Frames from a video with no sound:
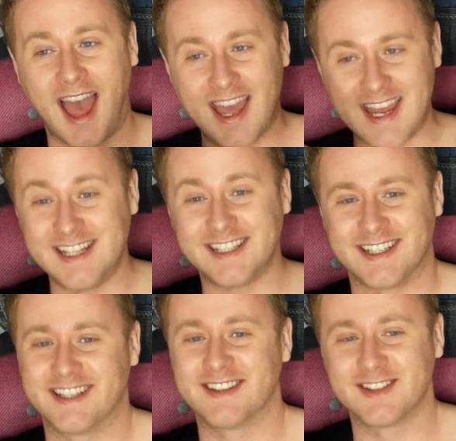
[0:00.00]
they're
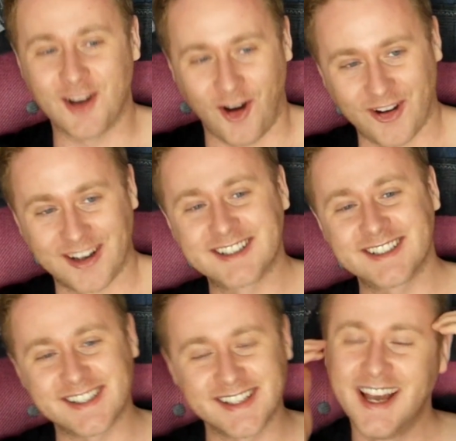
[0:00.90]
eating the
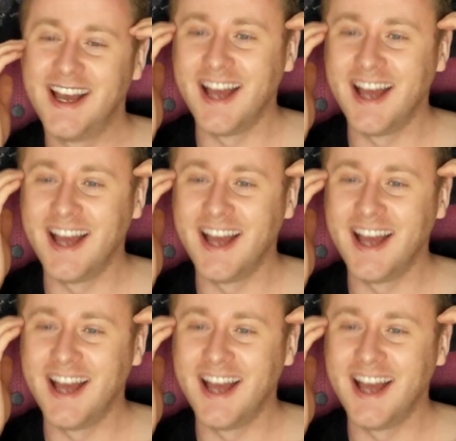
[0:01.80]
dogs